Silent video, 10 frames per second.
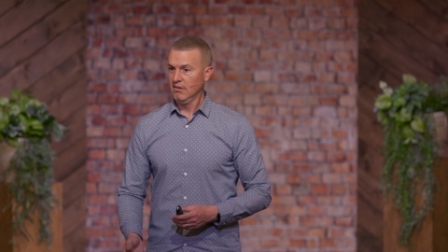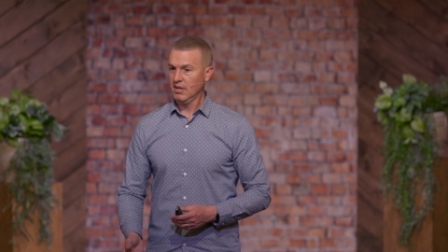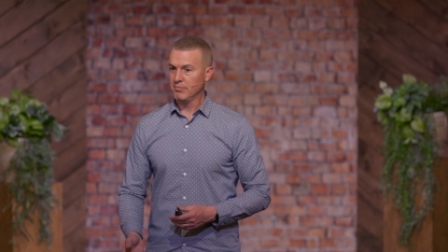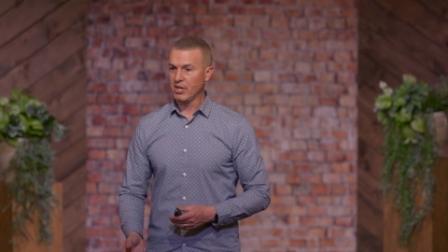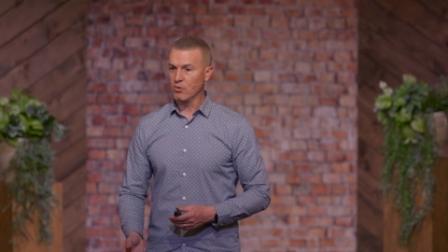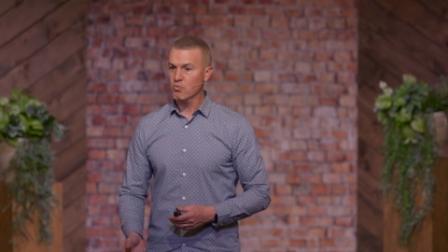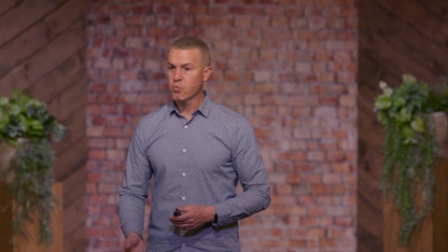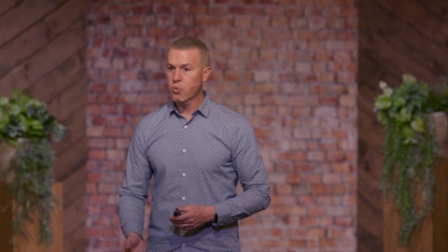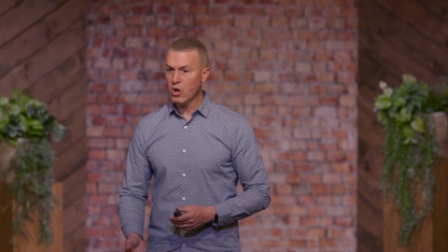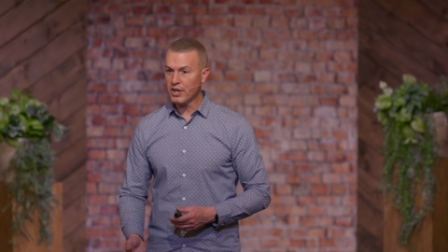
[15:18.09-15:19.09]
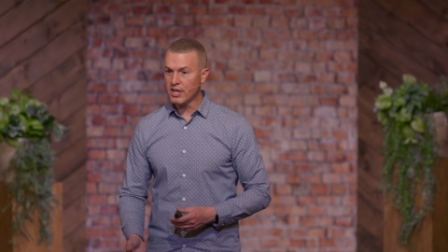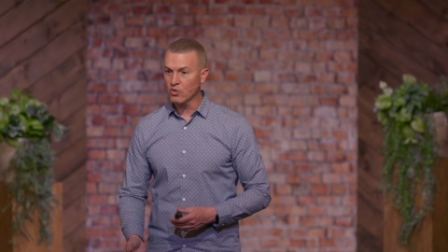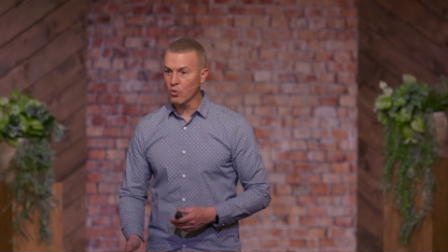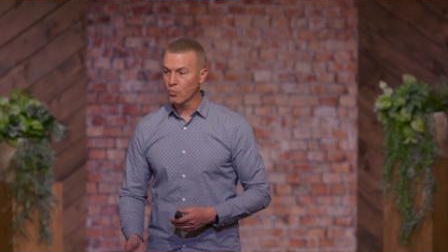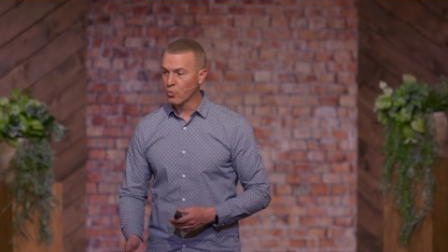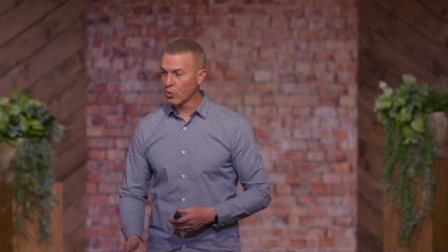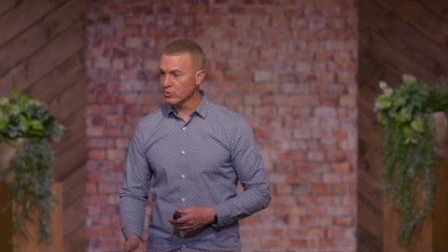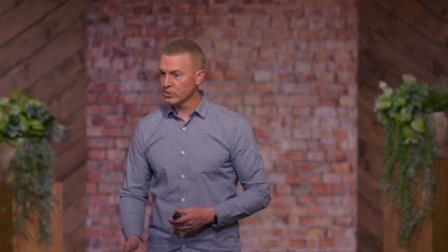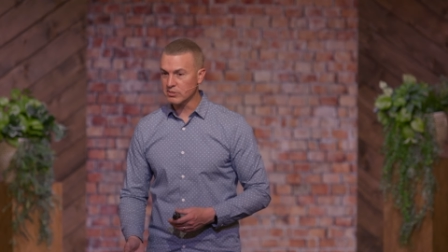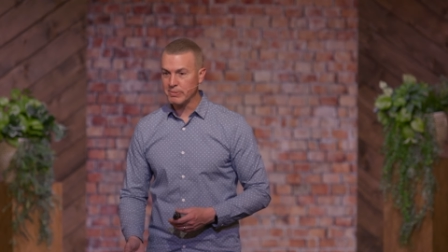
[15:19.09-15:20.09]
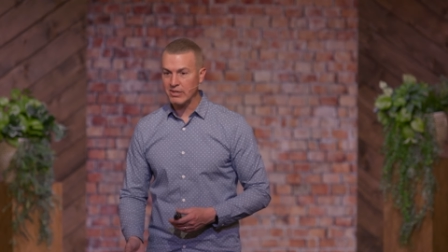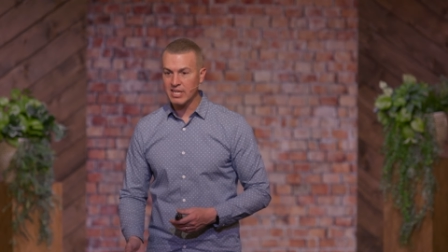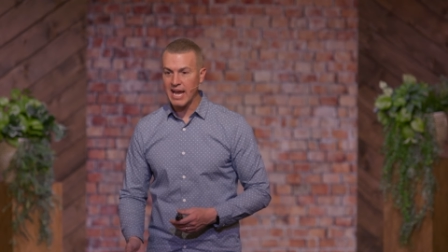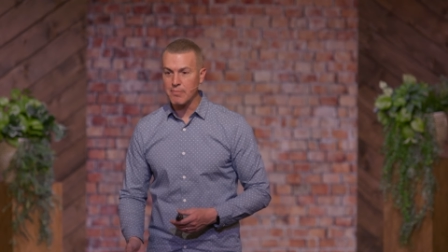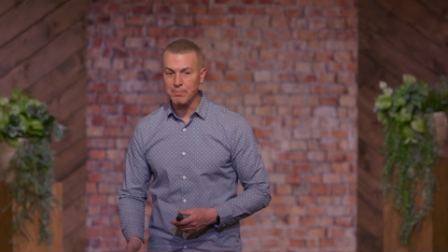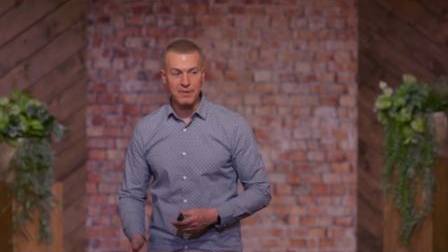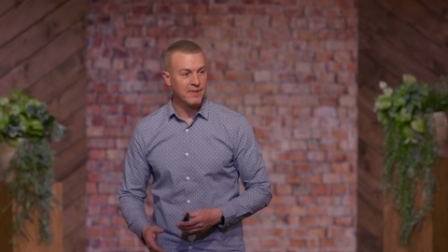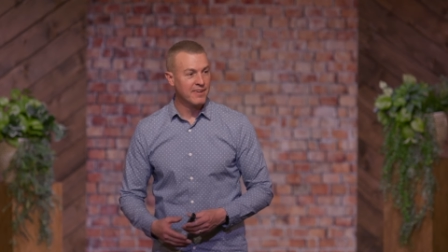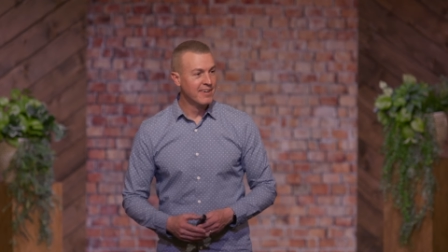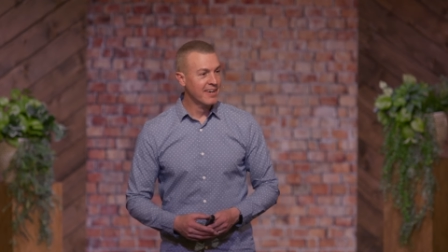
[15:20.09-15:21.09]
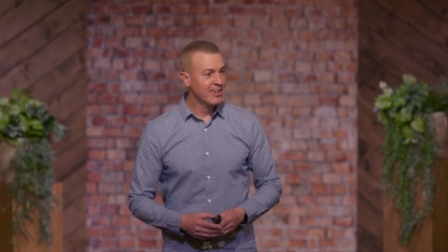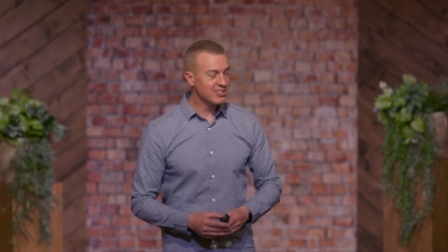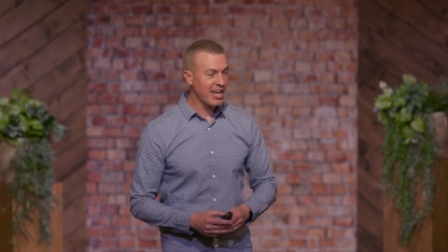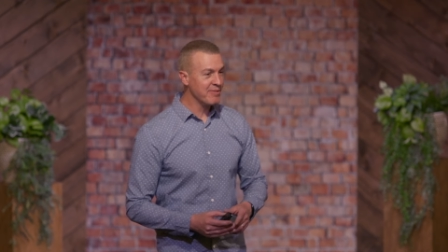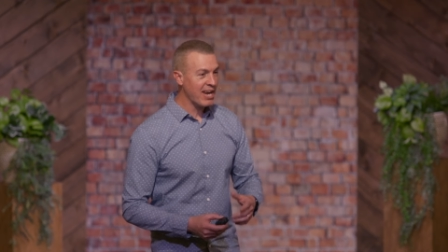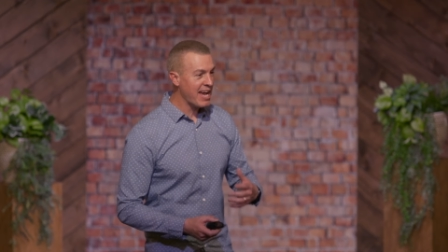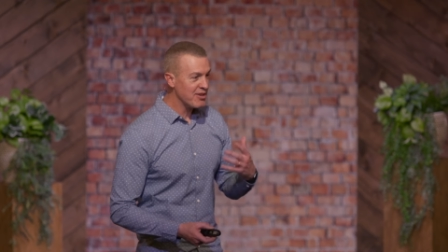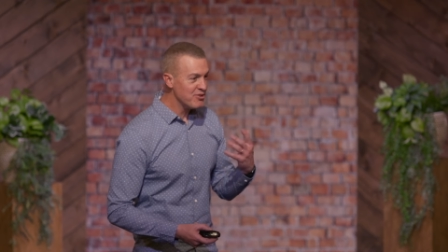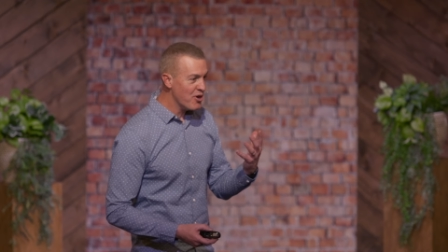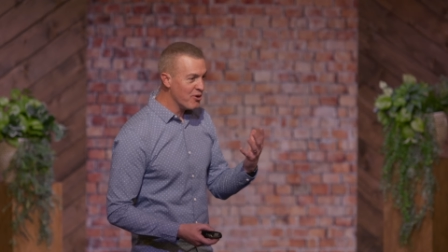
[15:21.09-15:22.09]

And I'm thinking, what in the world is about to happen? I mean, I had no